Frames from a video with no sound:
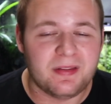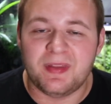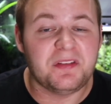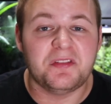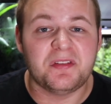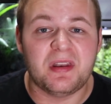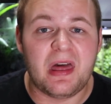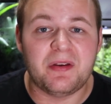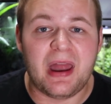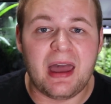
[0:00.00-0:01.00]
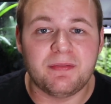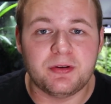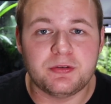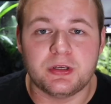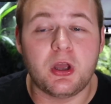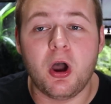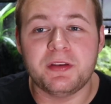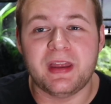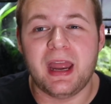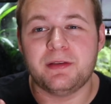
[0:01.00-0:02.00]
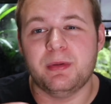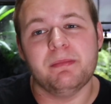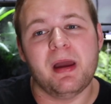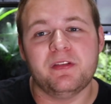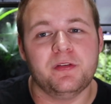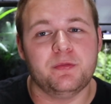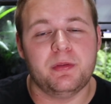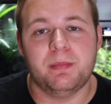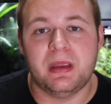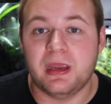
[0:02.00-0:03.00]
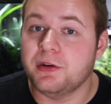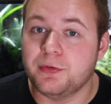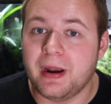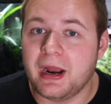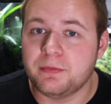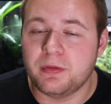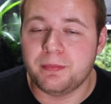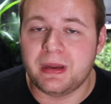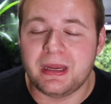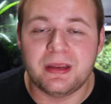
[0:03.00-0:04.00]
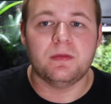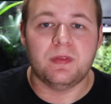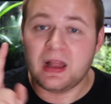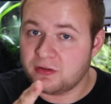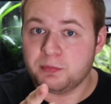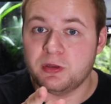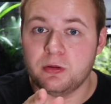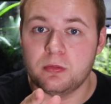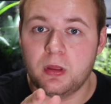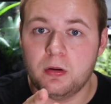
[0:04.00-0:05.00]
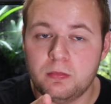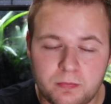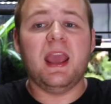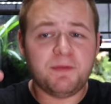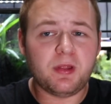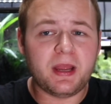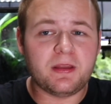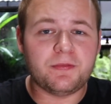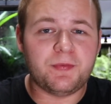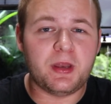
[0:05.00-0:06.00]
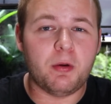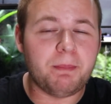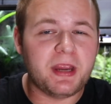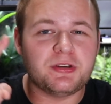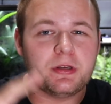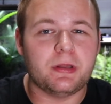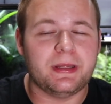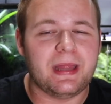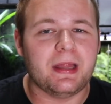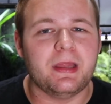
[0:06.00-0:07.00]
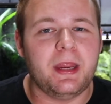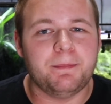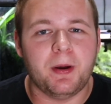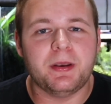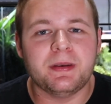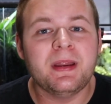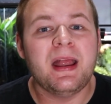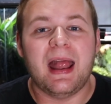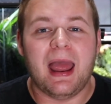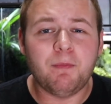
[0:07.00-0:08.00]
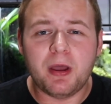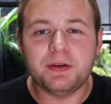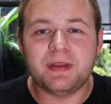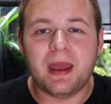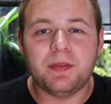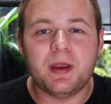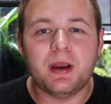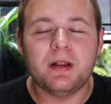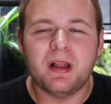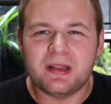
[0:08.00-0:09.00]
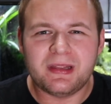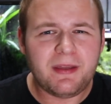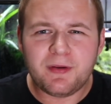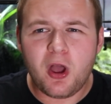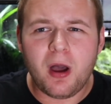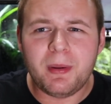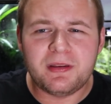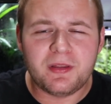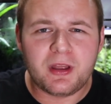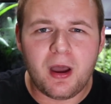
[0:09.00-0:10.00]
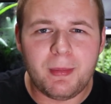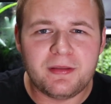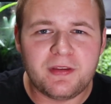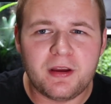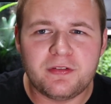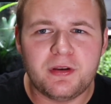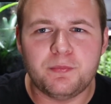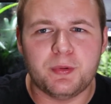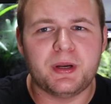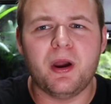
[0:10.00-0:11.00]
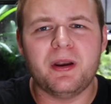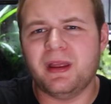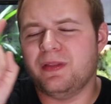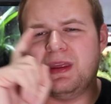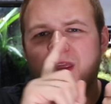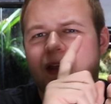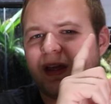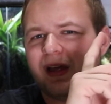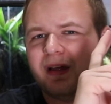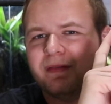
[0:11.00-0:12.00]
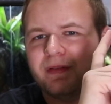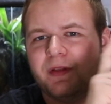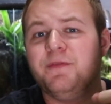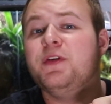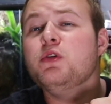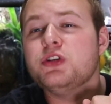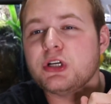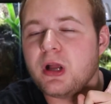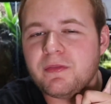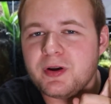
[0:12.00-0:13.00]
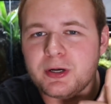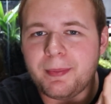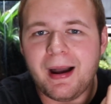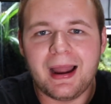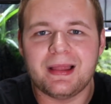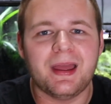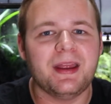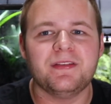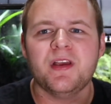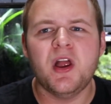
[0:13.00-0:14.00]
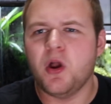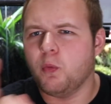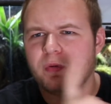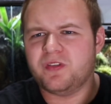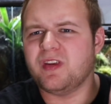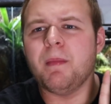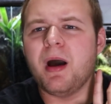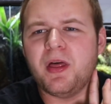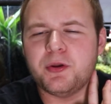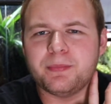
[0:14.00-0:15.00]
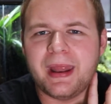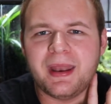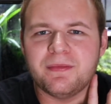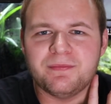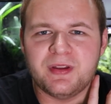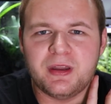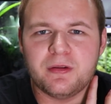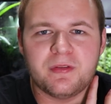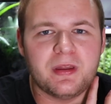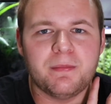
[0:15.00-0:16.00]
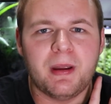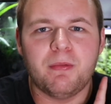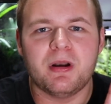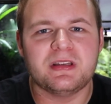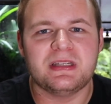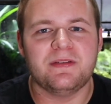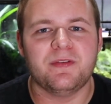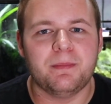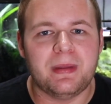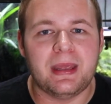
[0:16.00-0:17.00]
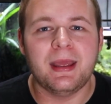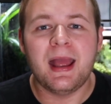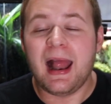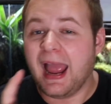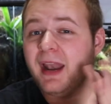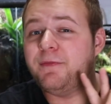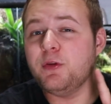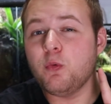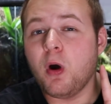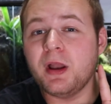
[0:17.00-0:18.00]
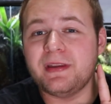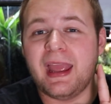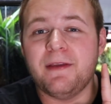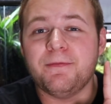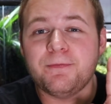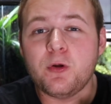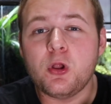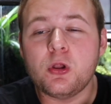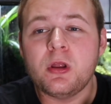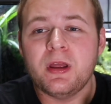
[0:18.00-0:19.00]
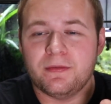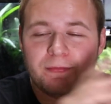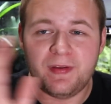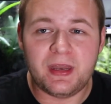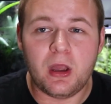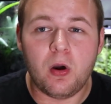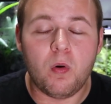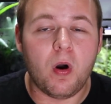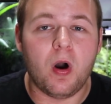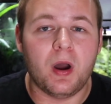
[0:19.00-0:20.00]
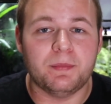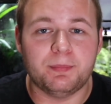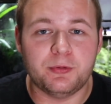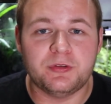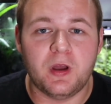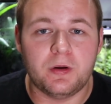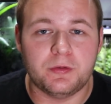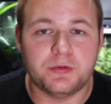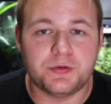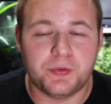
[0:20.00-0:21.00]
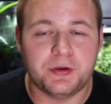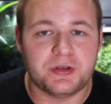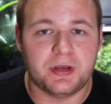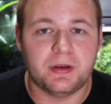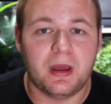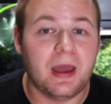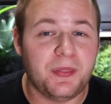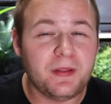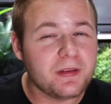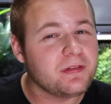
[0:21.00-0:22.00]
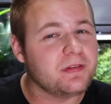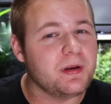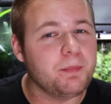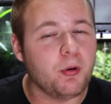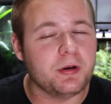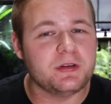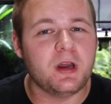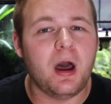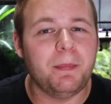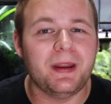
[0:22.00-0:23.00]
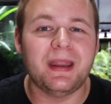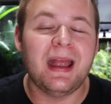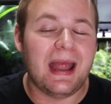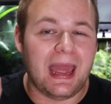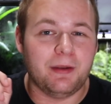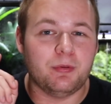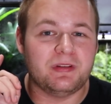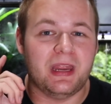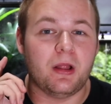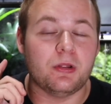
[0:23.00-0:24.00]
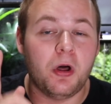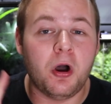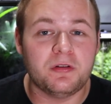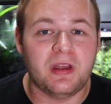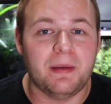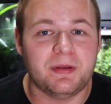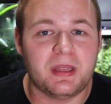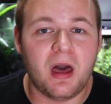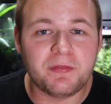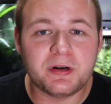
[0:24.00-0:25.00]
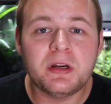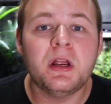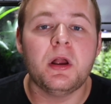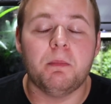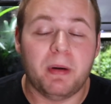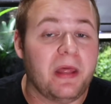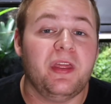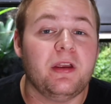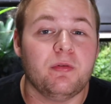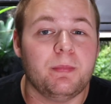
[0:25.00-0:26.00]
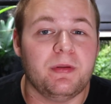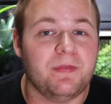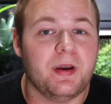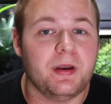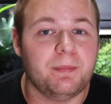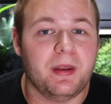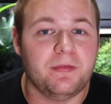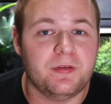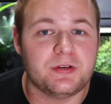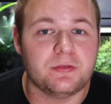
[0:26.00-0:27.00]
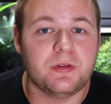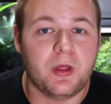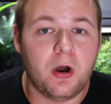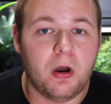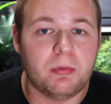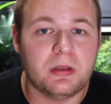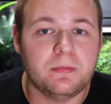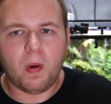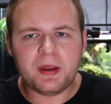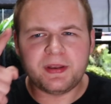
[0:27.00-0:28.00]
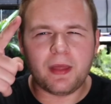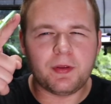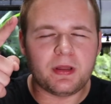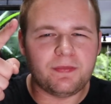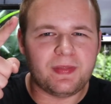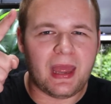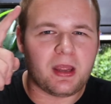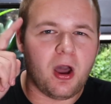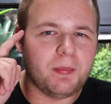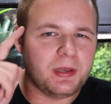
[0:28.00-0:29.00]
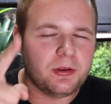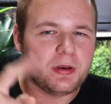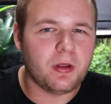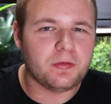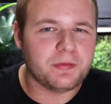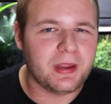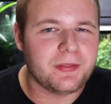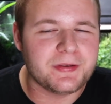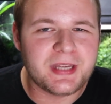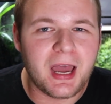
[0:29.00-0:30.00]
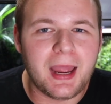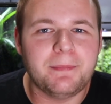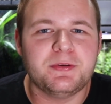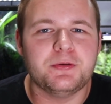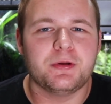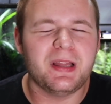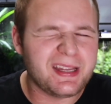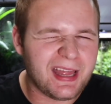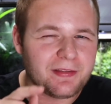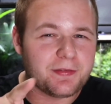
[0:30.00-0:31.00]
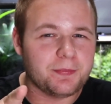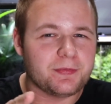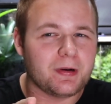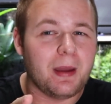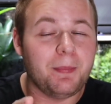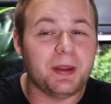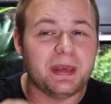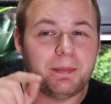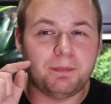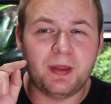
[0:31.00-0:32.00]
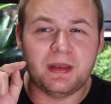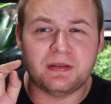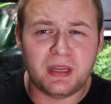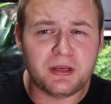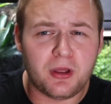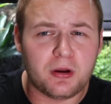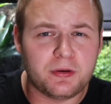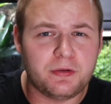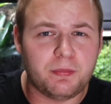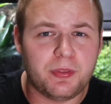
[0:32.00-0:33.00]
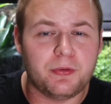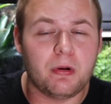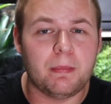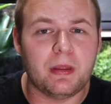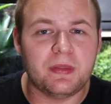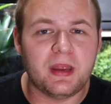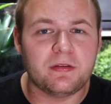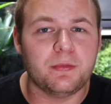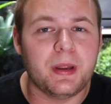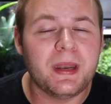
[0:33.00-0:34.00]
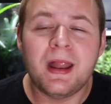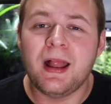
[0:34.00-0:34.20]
That's just another avenue to contact me, message with me, interact with me. That's up to you though. If you like this video, make sure you click that like button, and while you're down there, leave a comment in the comment section regarding the future of Herp Highlights, some other random videos that you might want to see from me, and if you want a full video on blue tongue nutrition. I think this is an important topic, and it will take a long time to cover, but I think it would be very beneficial to the hobby. While you're down there leaving that comment, you can also take the time to click that subscribe button and play Ding Dong Ditch with the doorbell next to it.